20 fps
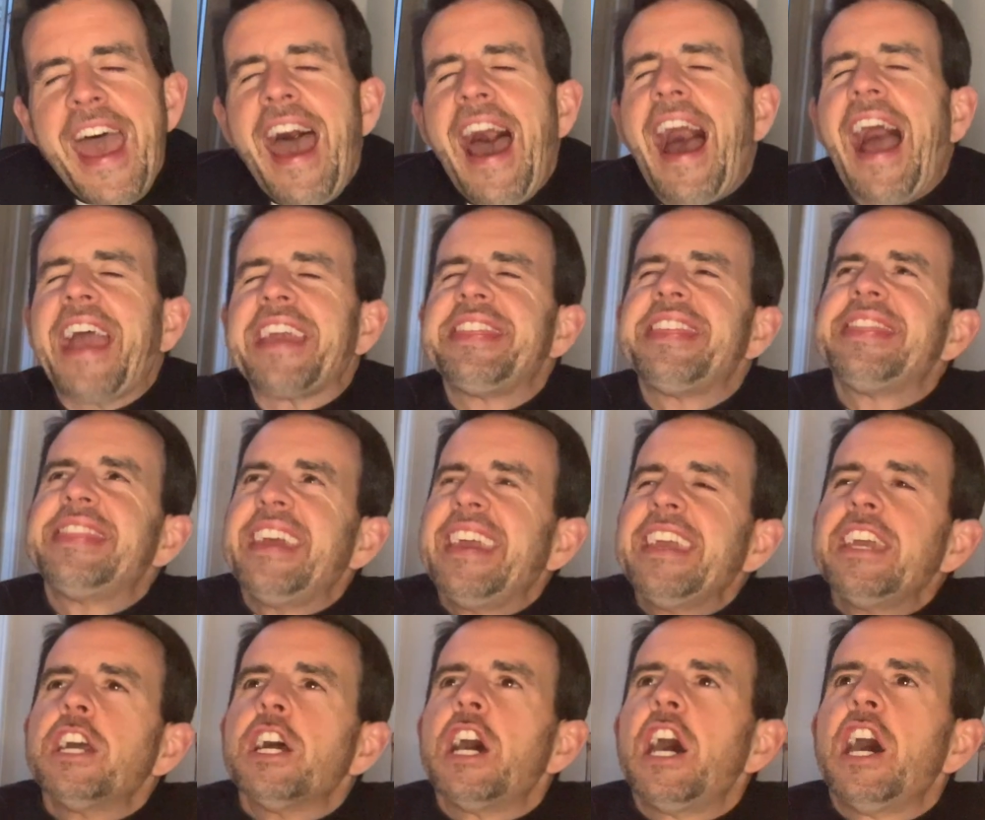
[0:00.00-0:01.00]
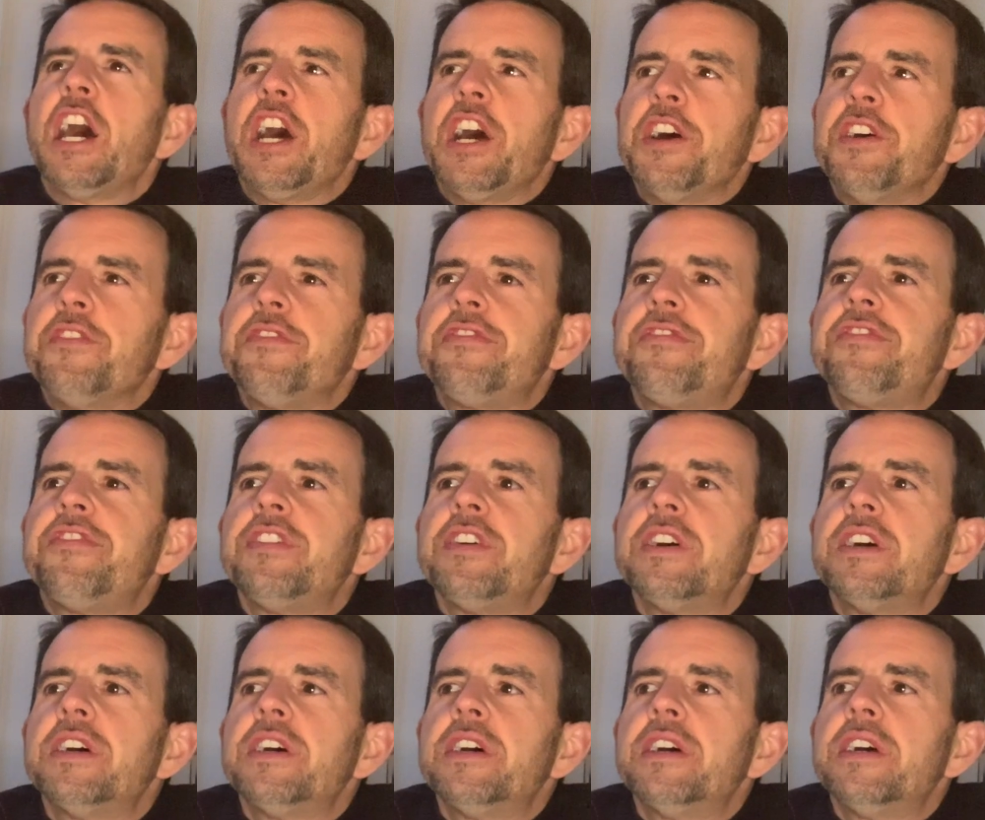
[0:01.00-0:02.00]
I think of
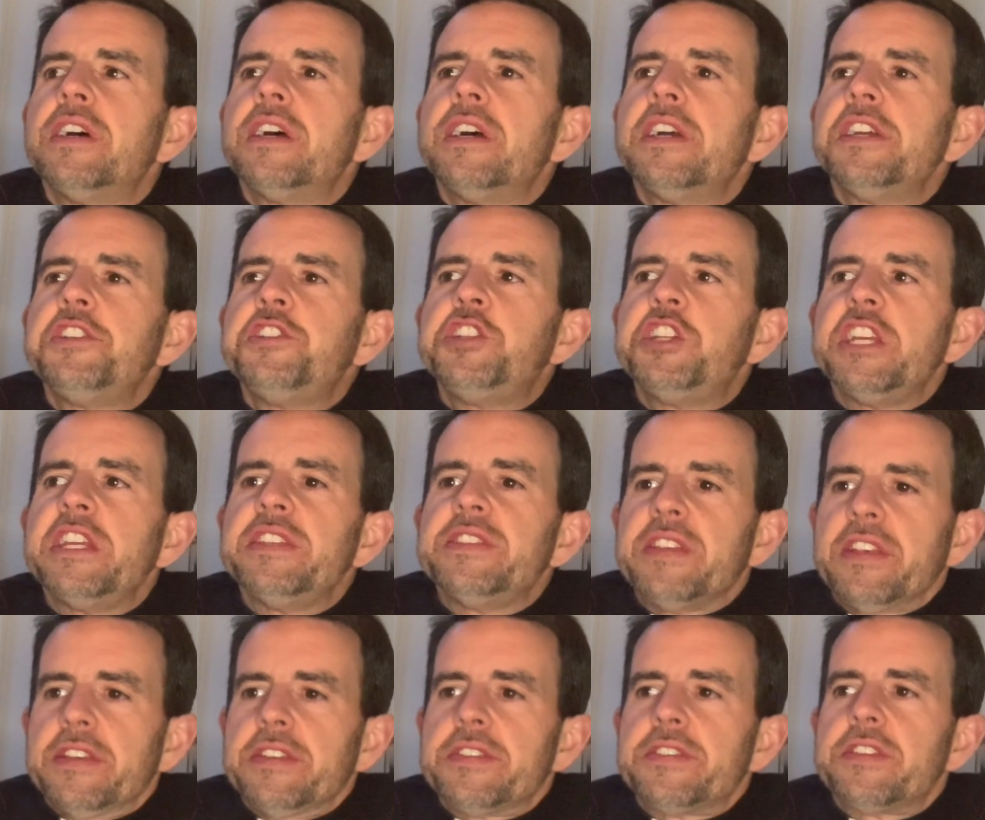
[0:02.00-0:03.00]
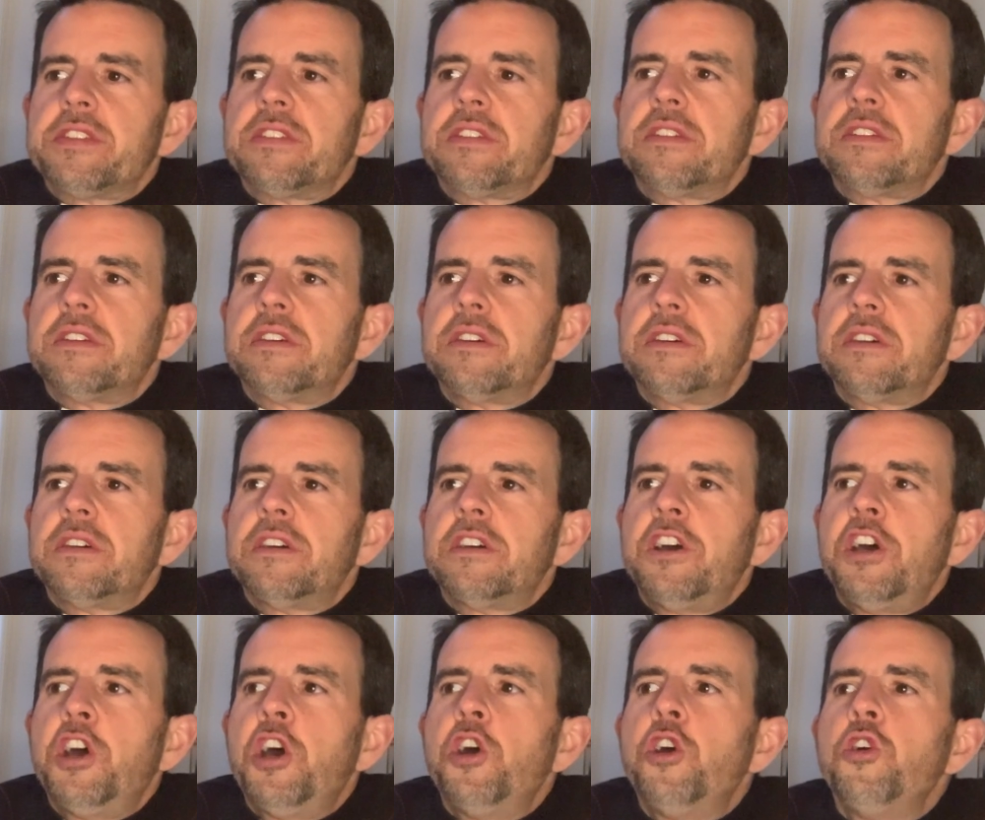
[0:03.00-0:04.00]
Jesus,
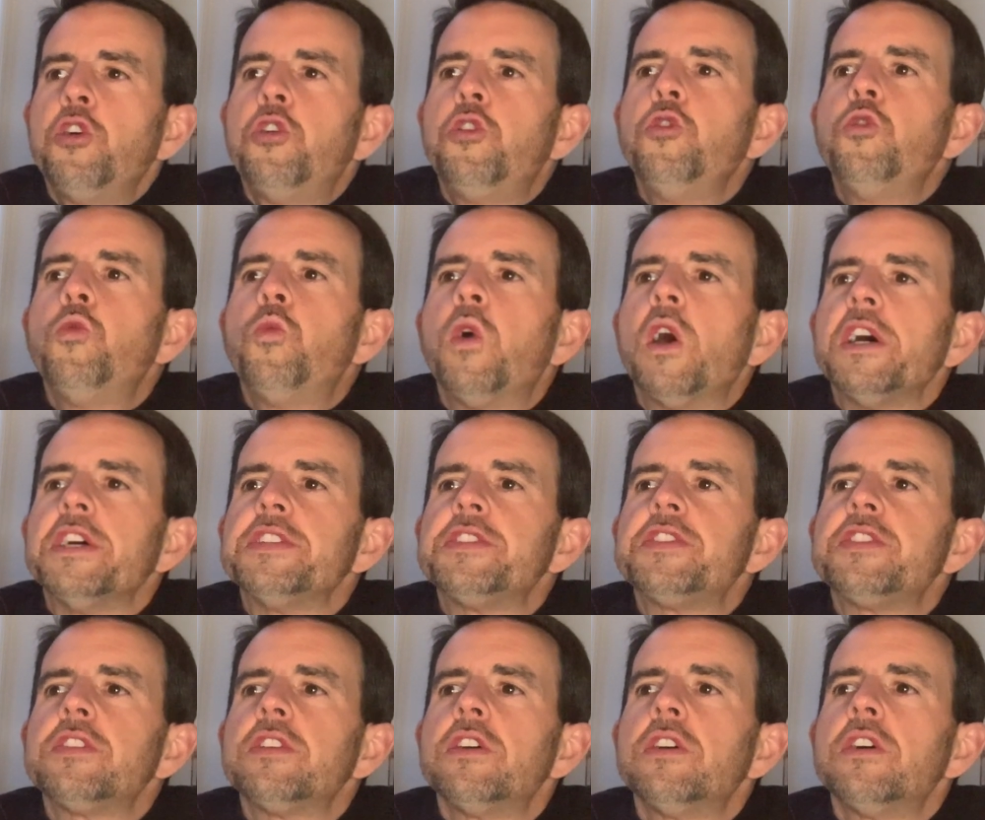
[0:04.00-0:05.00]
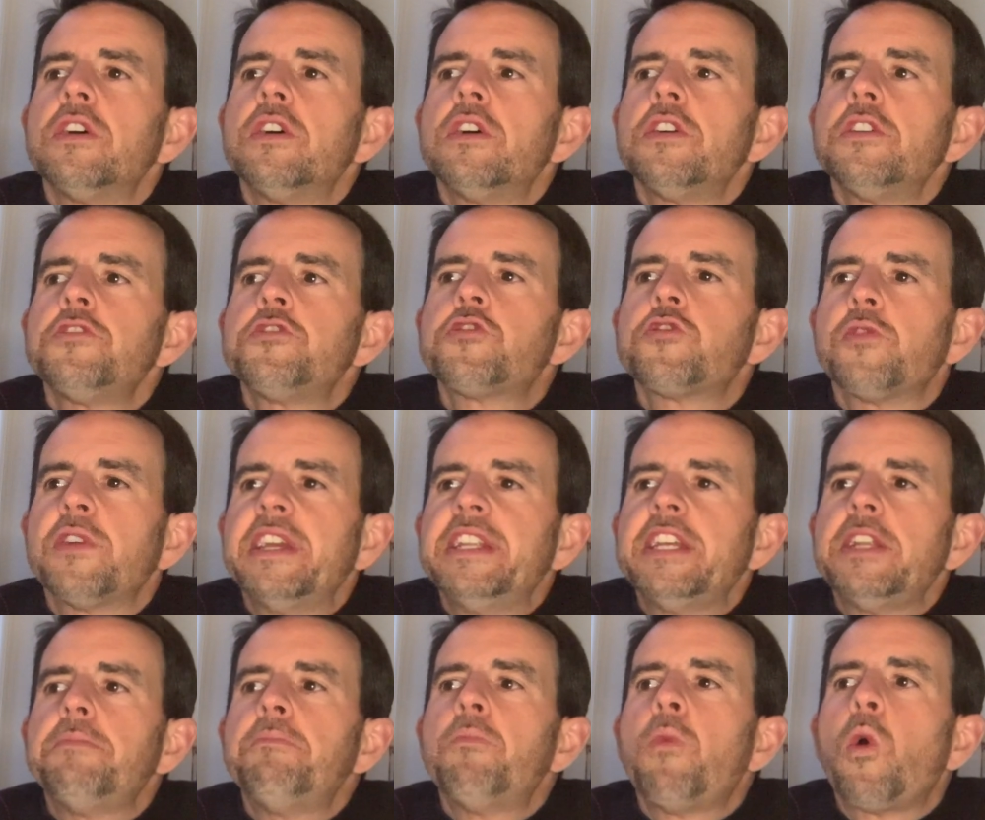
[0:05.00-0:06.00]
who was
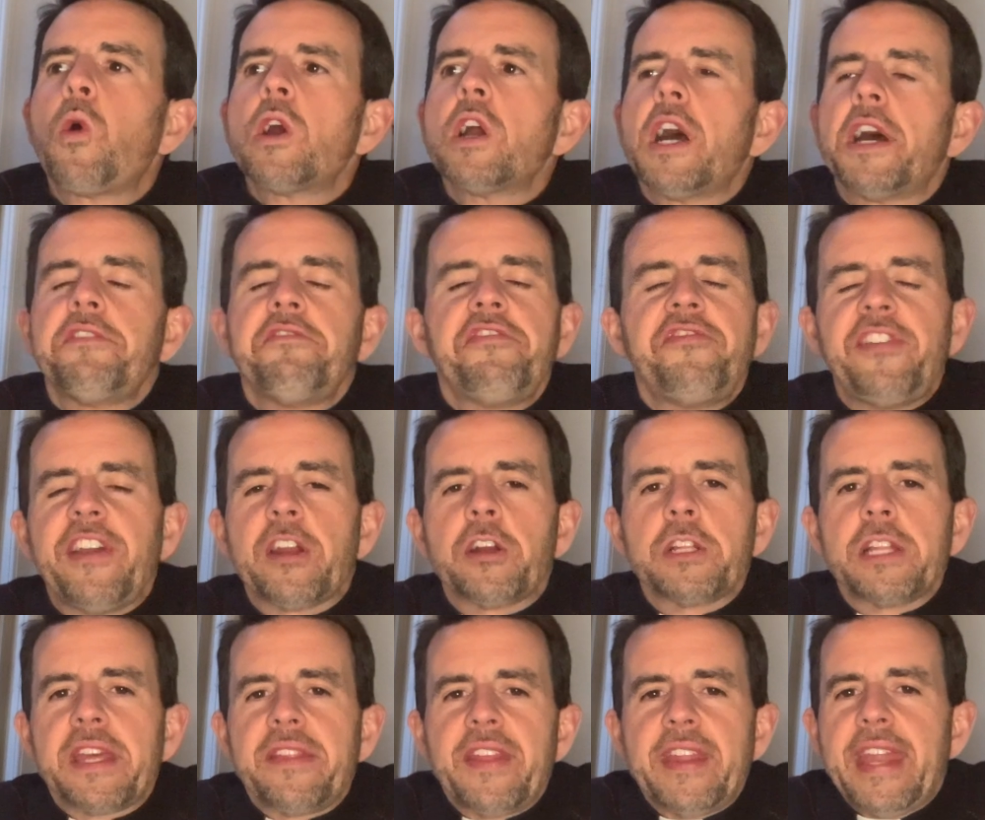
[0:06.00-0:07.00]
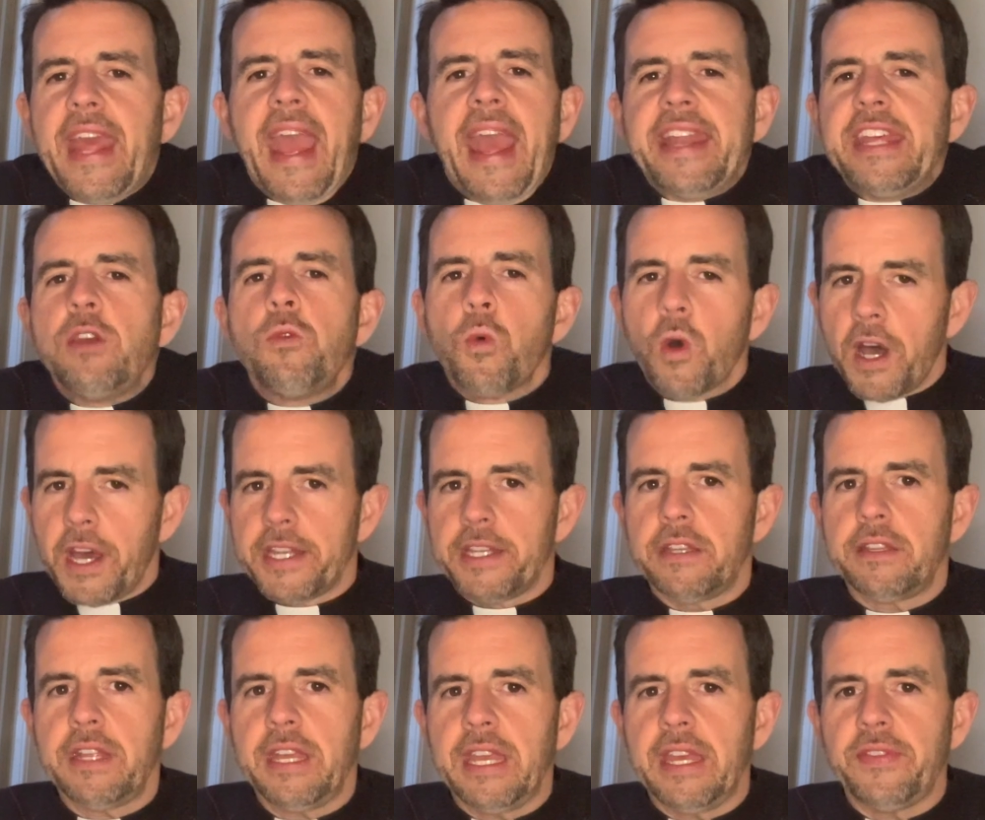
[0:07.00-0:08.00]
treated more unfairly than anyone
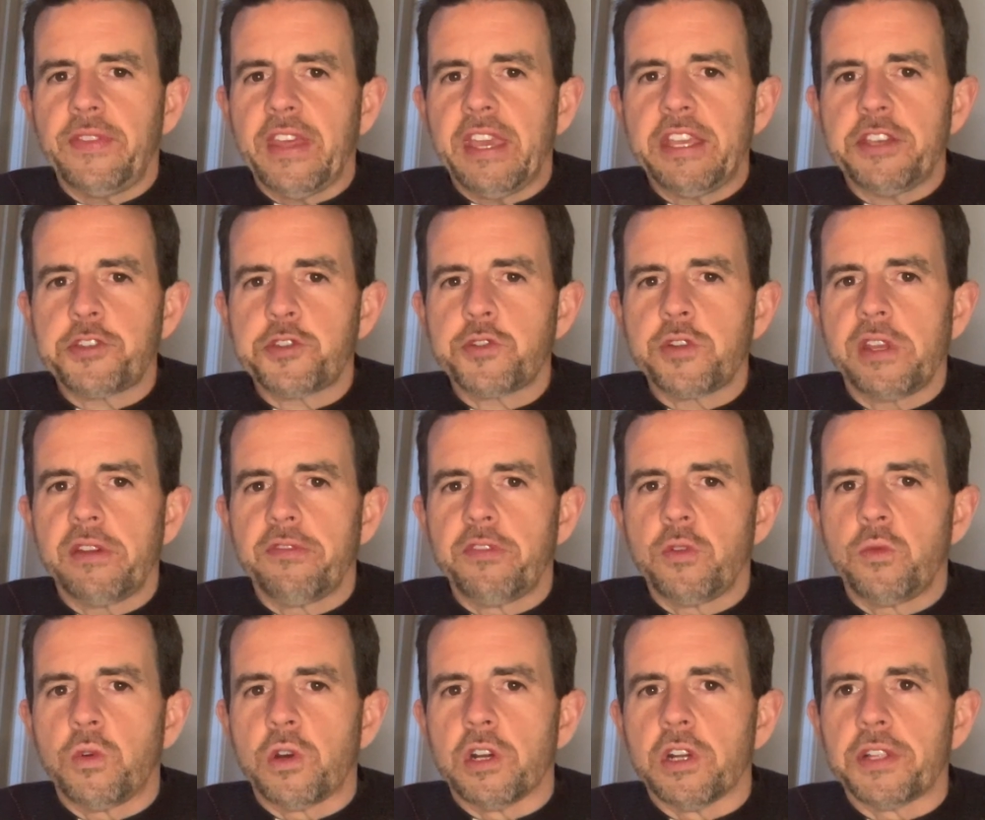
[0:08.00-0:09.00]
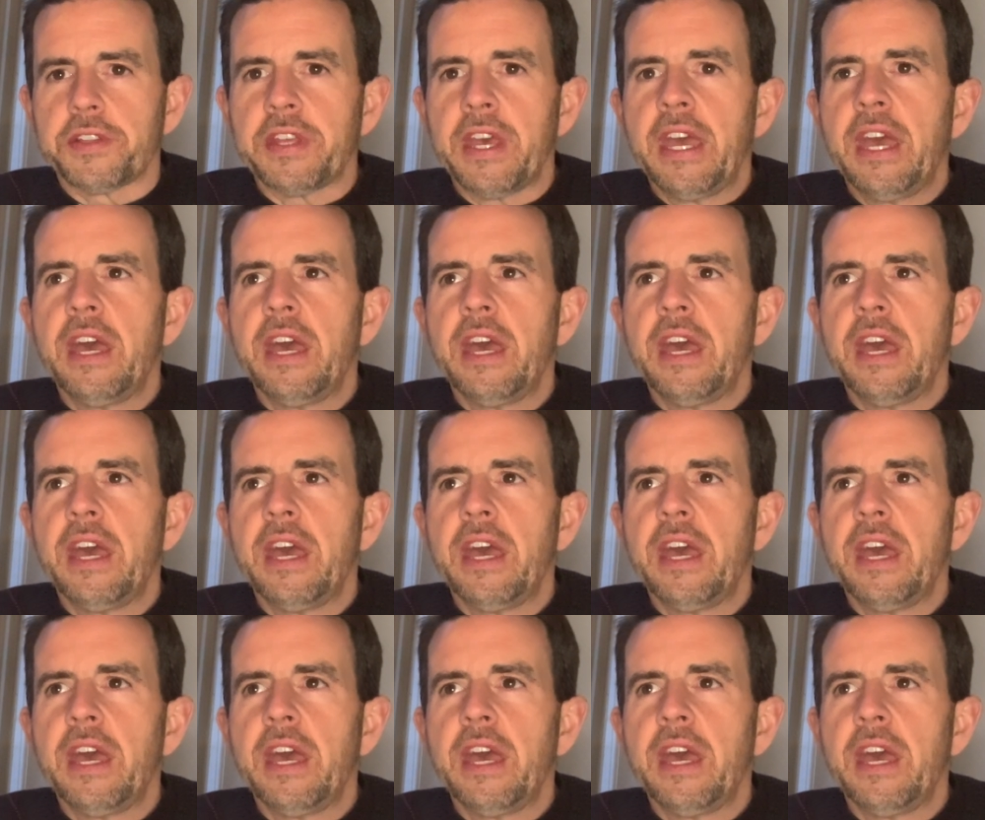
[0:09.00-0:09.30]
in the history of the world.